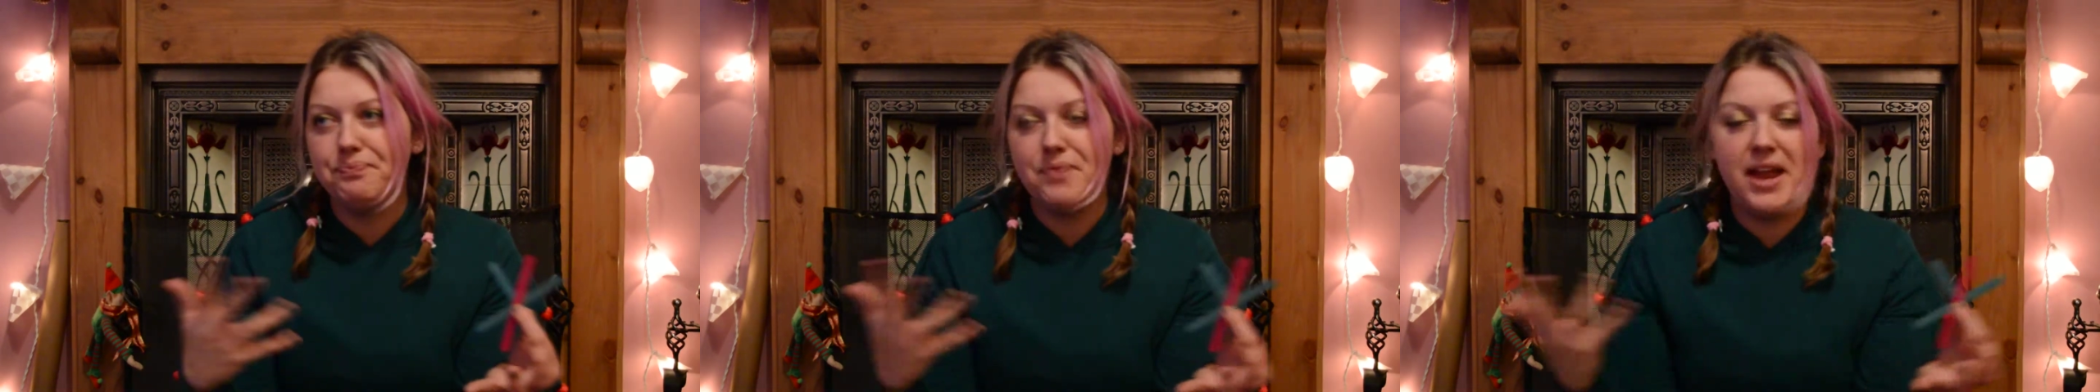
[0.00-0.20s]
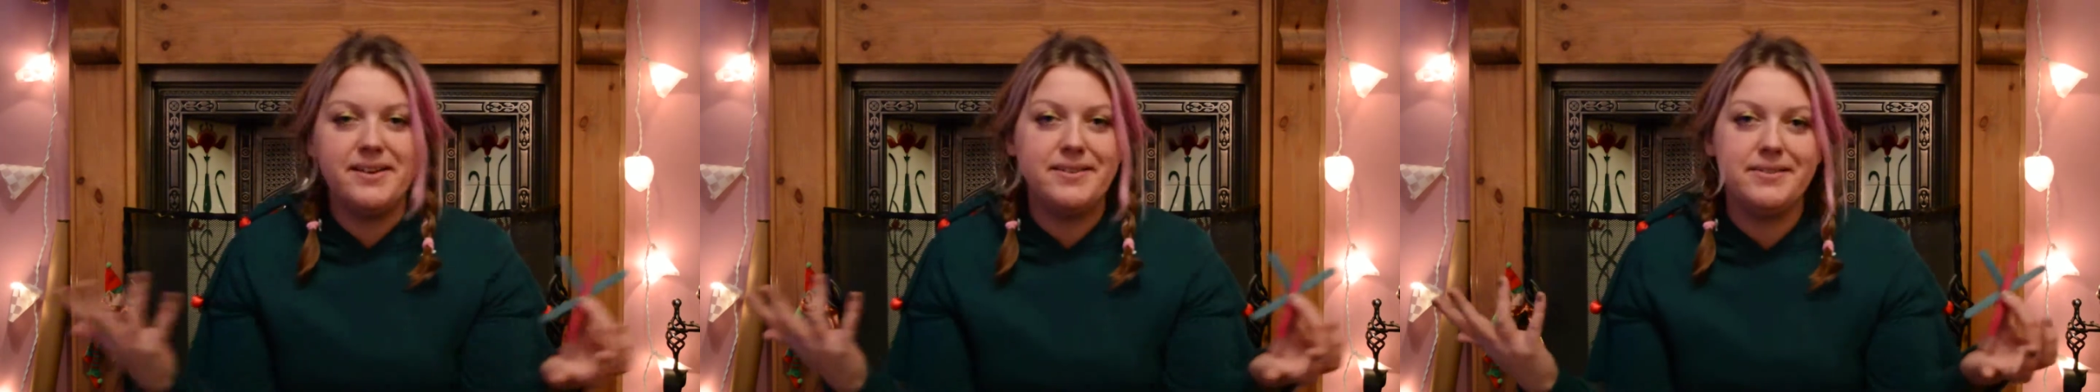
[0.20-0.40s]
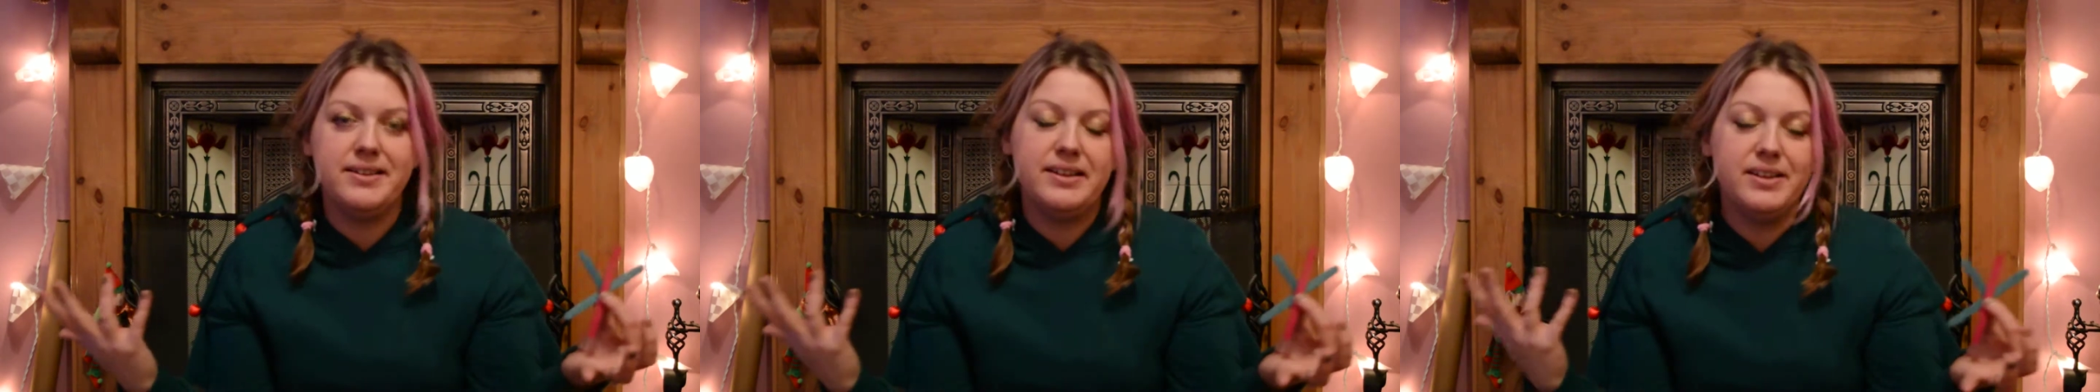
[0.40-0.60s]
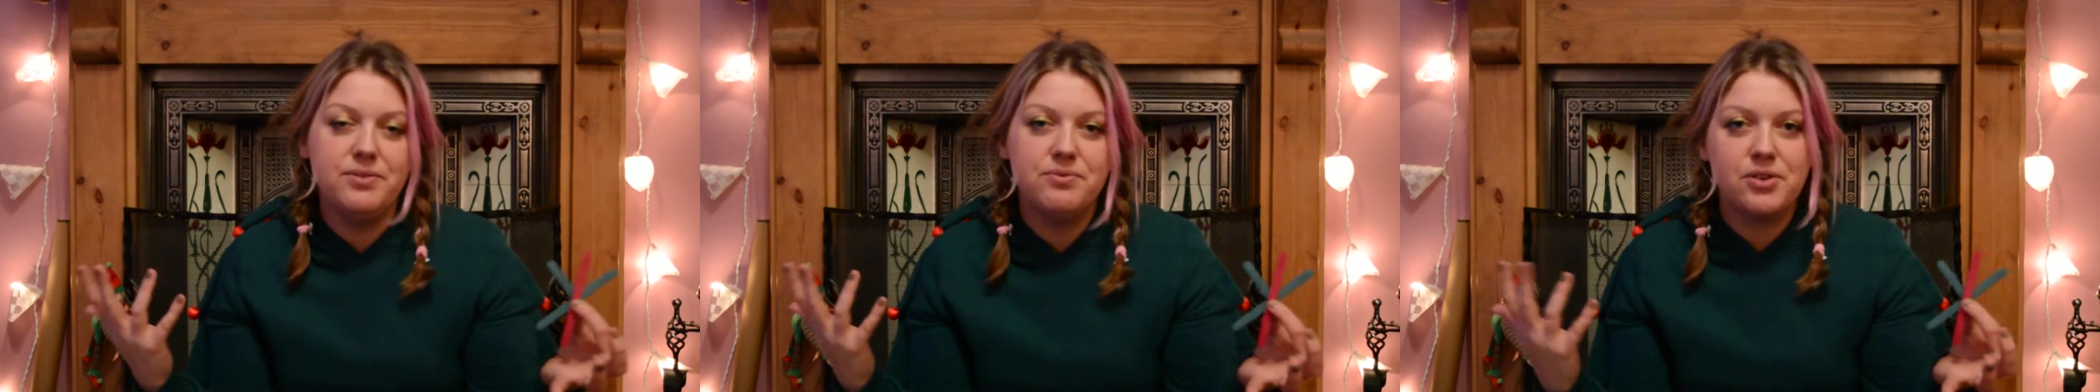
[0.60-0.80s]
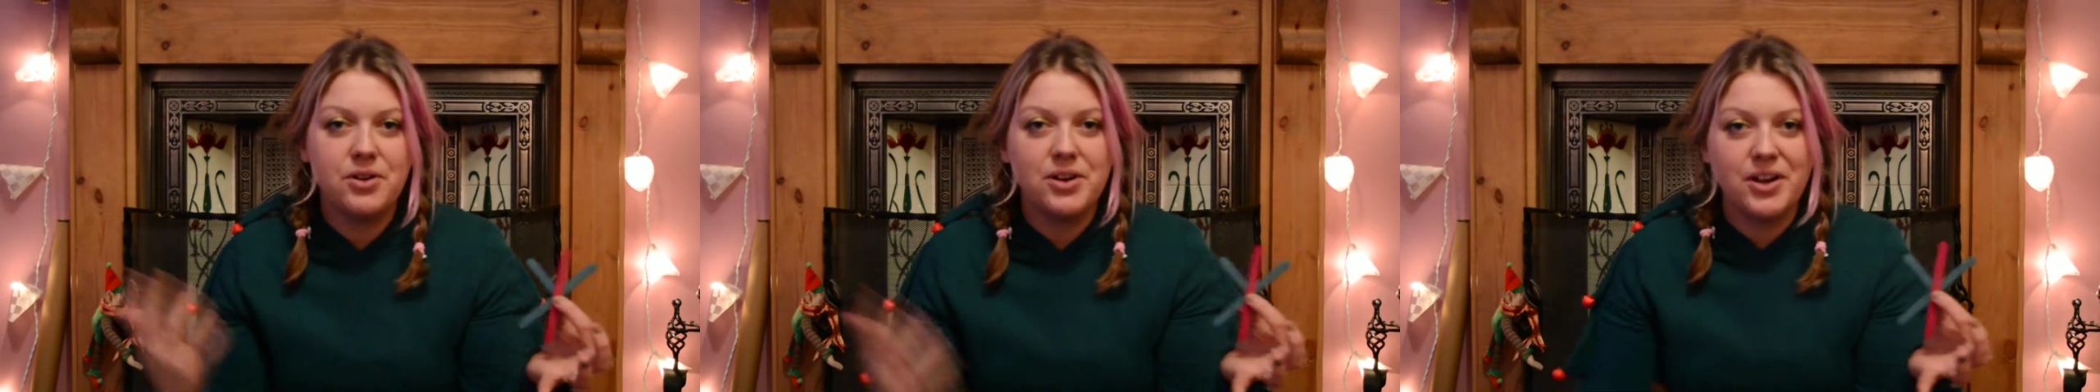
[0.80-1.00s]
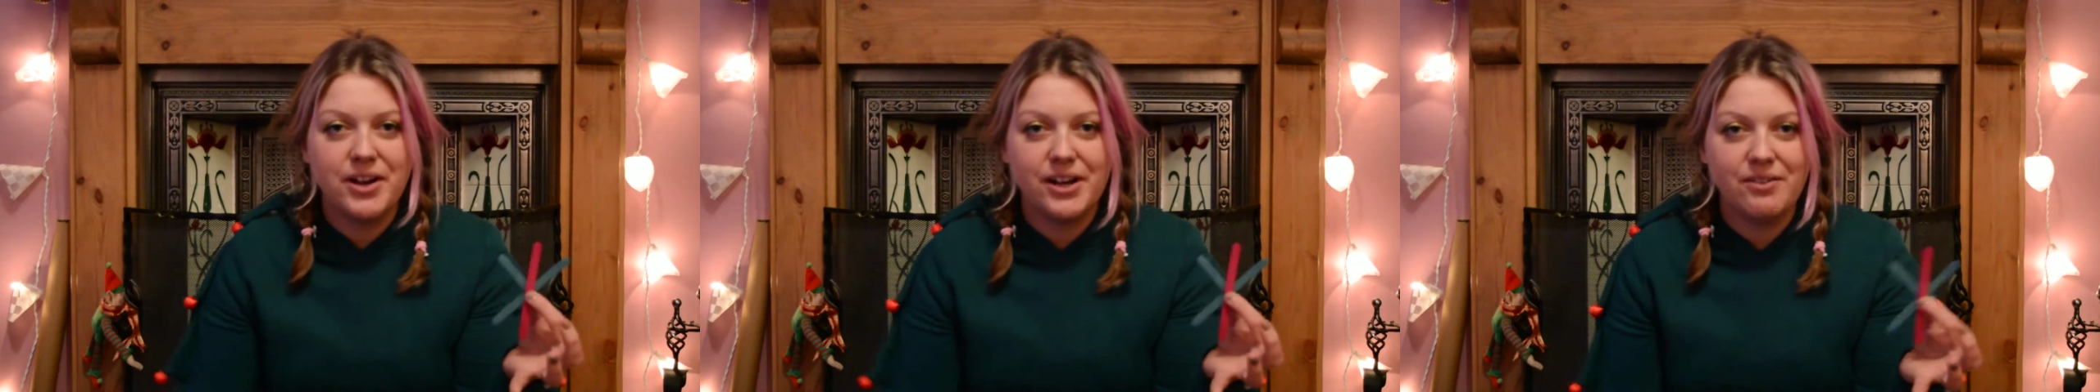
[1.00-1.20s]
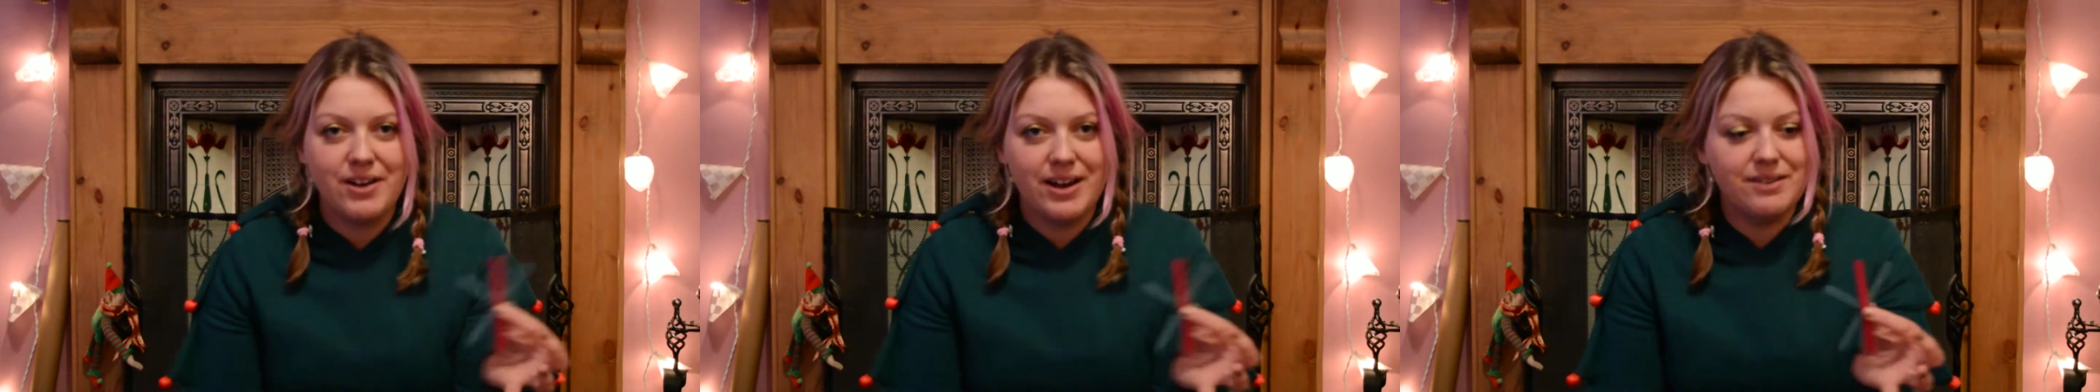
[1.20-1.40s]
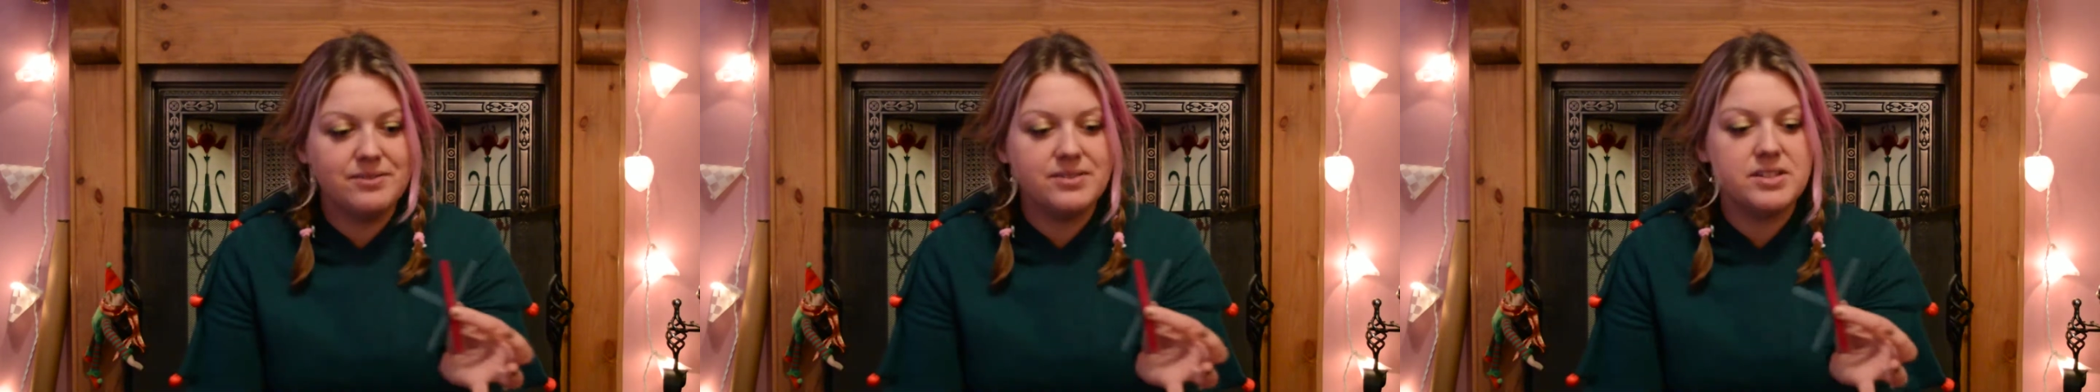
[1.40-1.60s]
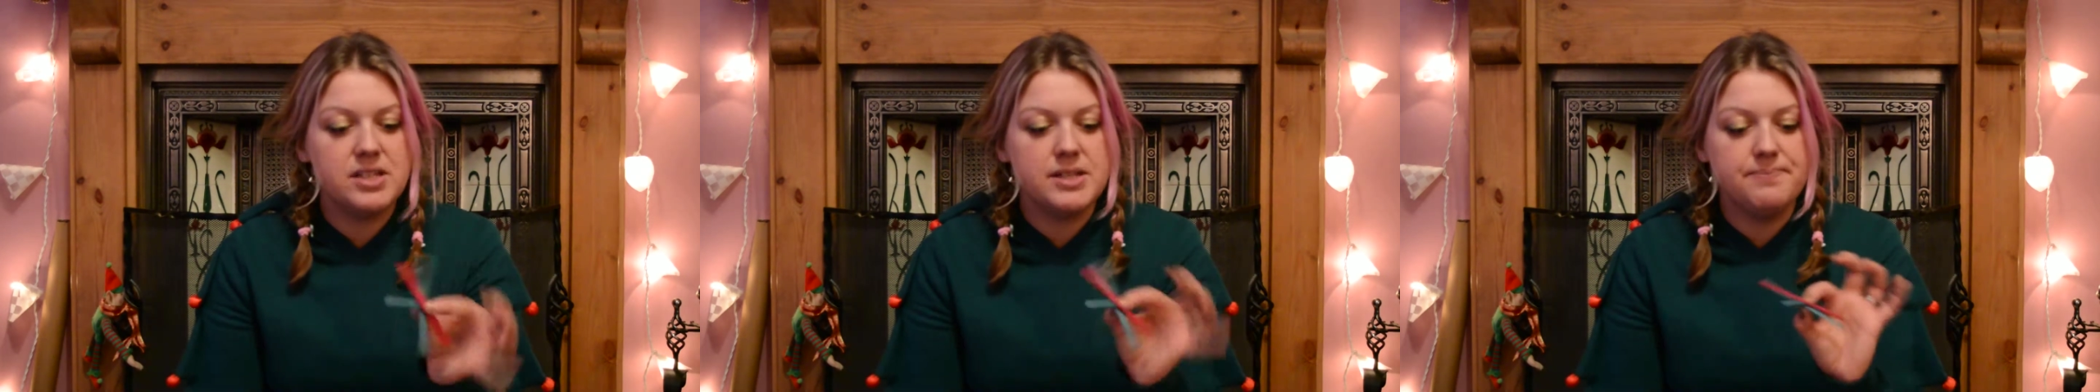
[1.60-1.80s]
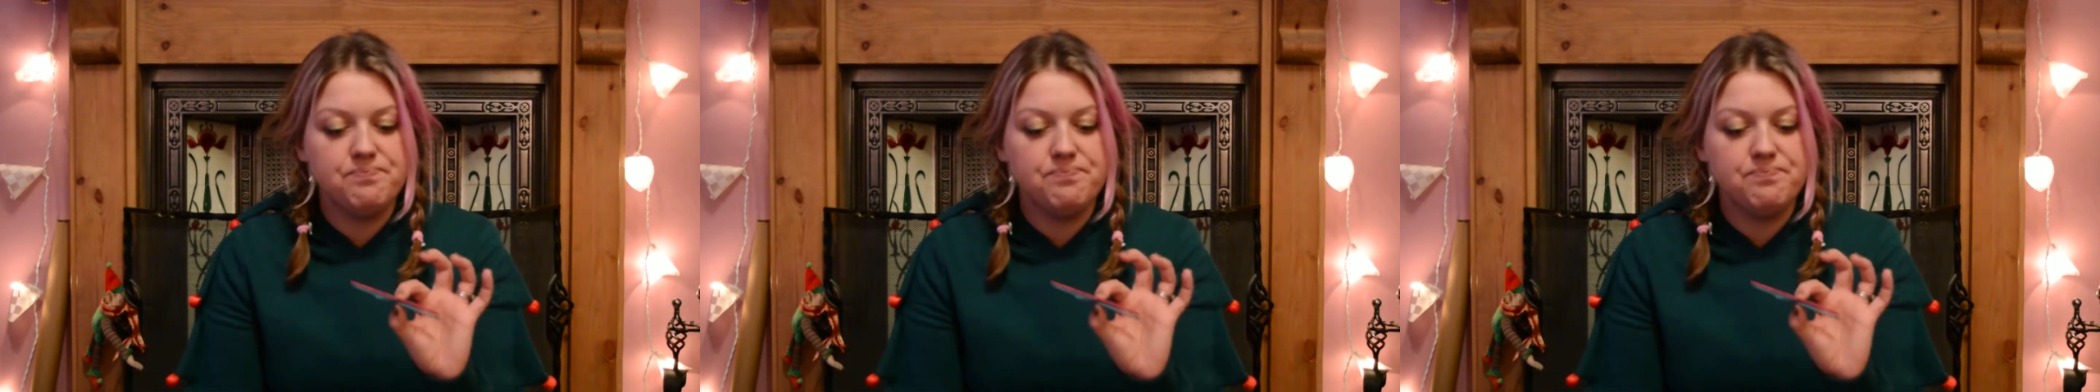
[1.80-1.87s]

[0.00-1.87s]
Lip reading: anything you've got lying around.